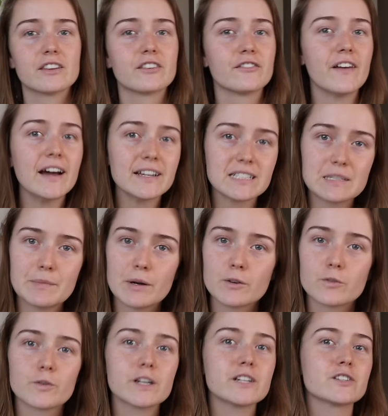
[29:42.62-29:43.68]
than the vast amount
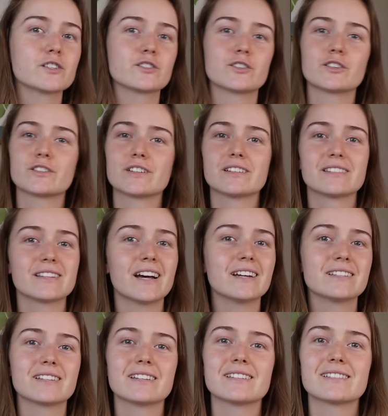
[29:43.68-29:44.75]
of researchers and
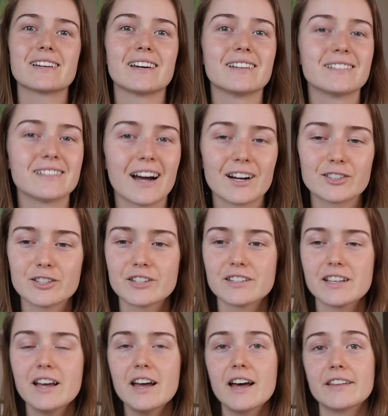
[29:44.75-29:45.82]
scientists and doctors
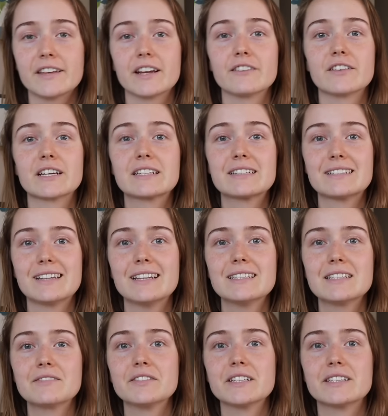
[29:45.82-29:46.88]
that have
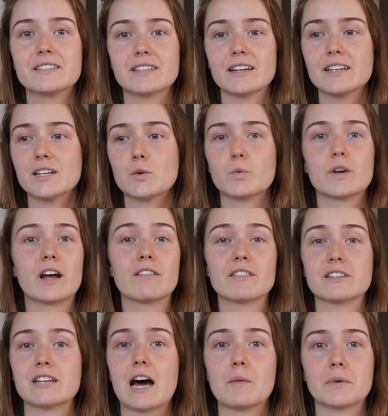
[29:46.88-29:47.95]
extensively studied whatever the
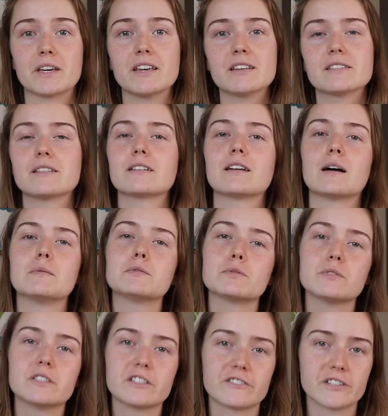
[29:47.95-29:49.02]
topic is and come to a
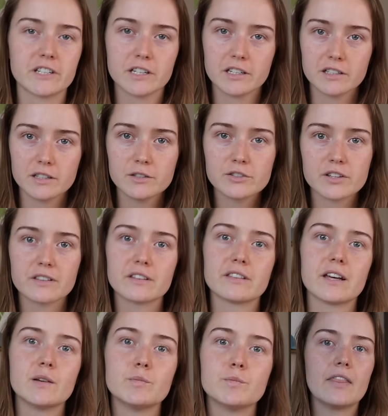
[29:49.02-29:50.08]
different conclusion than
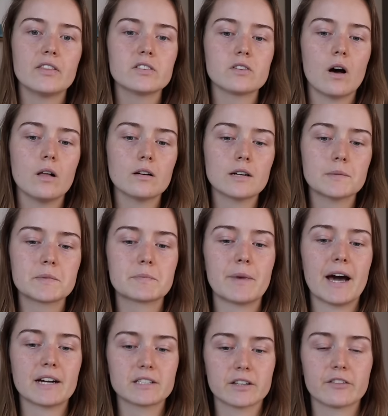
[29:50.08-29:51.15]
them. And this all comes
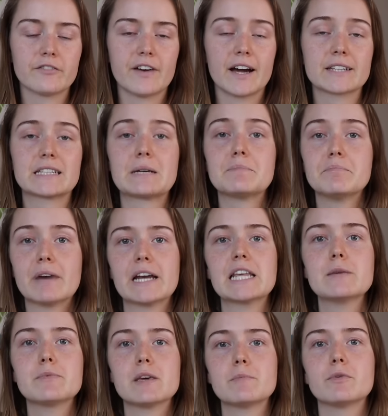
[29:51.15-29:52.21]
back to the fact that
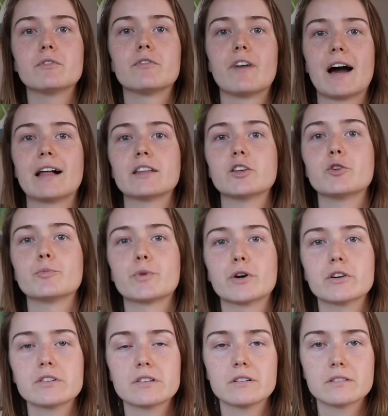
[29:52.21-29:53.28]
many people value
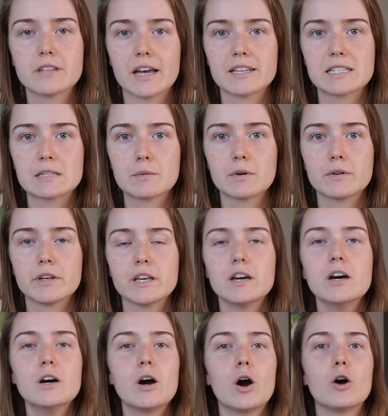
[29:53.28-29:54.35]
personal testimony
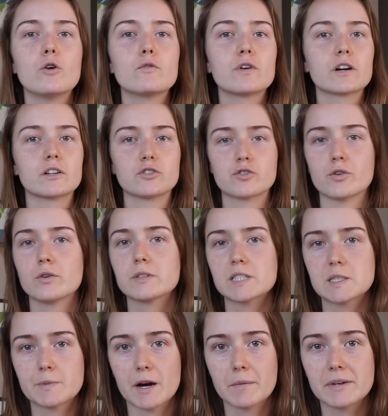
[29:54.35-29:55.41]
over controlled
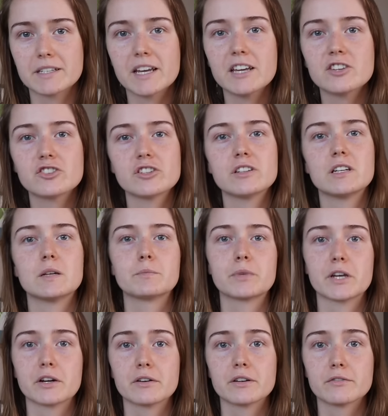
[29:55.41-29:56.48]
experimentation and
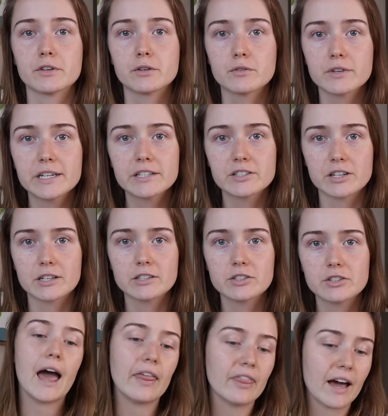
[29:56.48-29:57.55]
peer reviewed
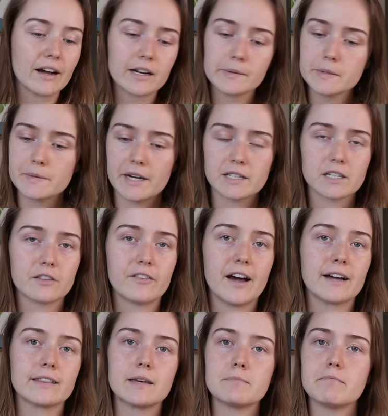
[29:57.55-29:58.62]
research. And that comes back to the
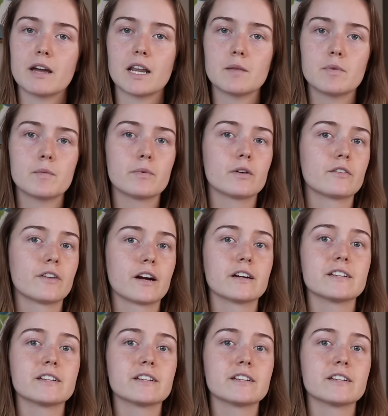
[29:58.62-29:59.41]
fact that many people are very